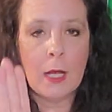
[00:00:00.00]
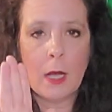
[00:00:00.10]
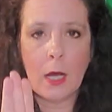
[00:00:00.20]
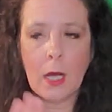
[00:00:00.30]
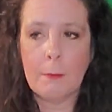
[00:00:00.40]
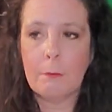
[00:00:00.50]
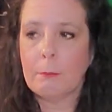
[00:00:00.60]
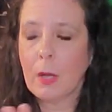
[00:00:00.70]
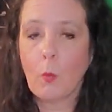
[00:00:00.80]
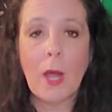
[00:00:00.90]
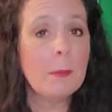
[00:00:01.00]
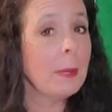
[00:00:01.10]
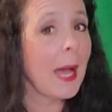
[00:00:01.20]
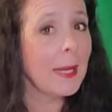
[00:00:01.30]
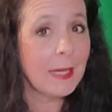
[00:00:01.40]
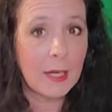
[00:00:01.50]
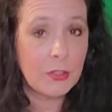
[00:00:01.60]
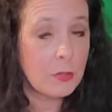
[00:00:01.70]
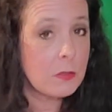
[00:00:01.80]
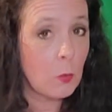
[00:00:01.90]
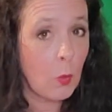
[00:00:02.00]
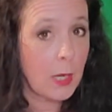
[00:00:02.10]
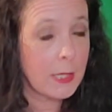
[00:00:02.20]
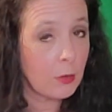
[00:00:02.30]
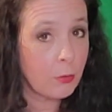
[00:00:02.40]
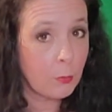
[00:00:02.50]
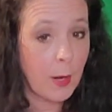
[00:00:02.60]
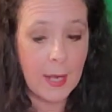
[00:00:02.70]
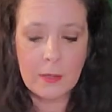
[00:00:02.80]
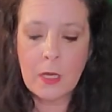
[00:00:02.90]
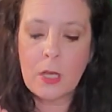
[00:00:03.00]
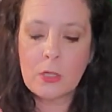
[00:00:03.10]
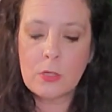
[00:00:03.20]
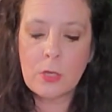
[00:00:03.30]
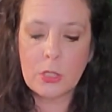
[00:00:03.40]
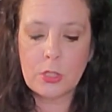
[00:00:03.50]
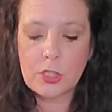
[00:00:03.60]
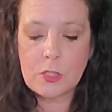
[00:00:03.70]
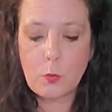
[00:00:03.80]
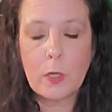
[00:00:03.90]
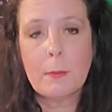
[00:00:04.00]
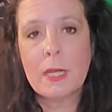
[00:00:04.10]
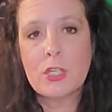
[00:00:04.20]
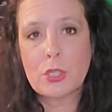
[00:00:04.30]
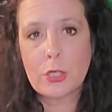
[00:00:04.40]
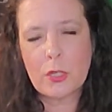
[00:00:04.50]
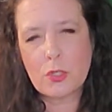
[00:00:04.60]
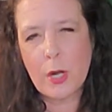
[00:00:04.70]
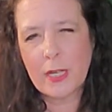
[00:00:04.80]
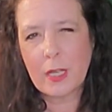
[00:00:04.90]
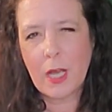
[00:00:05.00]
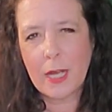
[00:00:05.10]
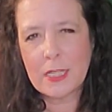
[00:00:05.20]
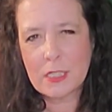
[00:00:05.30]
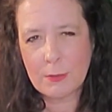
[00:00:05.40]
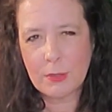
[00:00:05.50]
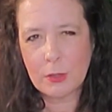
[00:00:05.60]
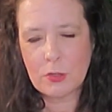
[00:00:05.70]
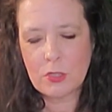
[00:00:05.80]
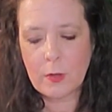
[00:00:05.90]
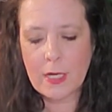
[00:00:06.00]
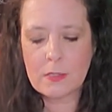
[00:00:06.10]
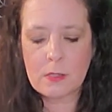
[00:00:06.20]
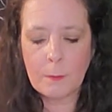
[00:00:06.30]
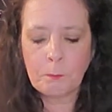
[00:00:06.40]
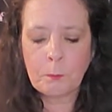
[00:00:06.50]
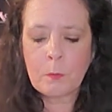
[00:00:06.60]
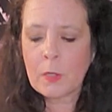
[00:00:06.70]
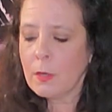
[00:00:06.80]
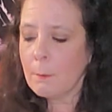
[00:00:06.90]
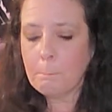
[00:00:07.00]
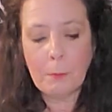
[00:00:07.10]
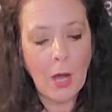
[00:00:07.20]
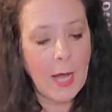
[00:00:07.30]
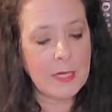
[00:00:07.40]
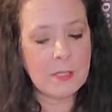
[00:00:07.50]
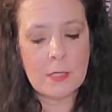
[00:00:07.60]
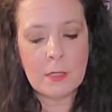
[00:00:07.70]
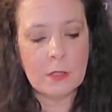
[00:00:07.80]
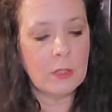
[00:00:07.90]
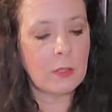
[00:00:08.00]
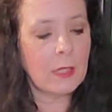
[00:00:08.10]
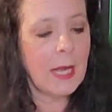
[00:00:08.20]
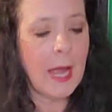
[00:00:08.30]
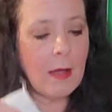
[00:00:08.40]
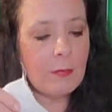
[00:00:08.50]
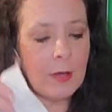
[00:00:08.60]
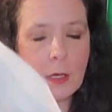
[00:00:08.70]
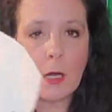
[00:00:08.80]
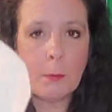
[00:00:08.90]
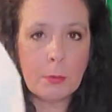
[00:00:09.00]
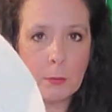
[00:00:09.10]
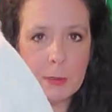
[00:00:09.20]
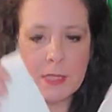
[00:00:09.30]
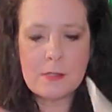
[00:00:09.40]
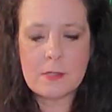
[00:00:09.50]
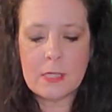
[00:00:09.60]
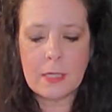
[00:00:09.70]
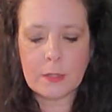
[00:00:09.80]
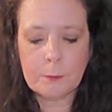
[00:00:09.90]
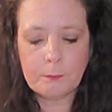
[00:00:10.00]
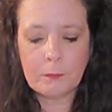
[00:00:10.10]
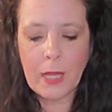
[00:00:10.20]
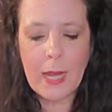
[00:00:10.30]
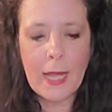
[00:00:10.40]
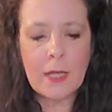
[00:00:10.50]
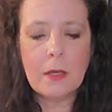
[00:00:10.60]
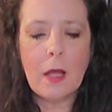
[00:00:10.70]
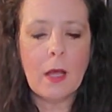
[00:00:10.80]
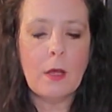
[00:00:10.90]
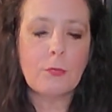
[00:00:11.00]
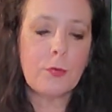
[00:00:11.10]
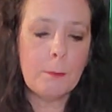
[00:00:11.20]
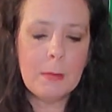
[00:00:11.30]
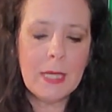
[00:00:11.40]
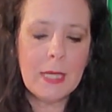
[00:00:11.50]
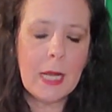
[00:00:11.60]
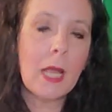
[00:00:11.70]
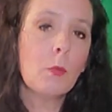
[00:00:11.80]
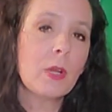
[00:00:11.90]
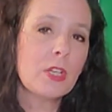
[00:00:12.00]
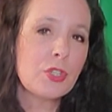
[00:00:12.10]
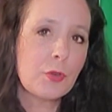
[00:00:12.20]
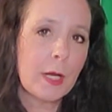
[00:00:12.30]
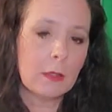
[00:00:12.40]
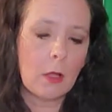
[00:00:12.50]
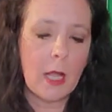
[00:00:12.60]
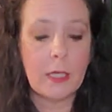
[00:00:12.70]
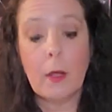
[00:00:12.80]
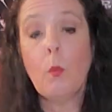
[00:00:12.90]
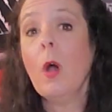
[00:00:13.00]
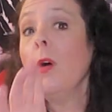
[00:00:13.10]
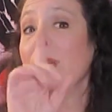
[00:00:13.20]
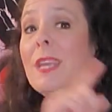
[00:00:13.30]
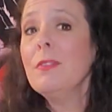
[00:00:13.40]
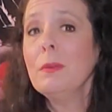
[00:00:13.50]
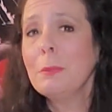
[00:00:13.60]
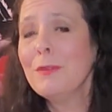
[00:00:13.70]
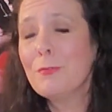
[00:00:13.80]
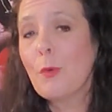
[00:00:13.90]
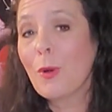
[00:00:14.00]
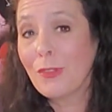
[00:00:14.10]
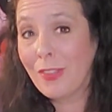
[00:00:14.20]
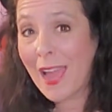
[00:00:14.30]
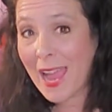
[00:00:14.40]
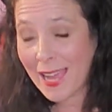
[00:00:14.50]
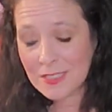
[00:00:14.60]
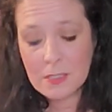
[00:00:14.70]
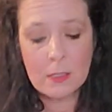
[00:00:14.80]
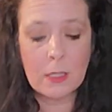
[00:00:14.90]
My white batting, I'd use a white thread. You just want to make sure you're trying to hide some of those threads. But you're going to have a couple of pieces here, and for me, I want a straight line. Well, even before that,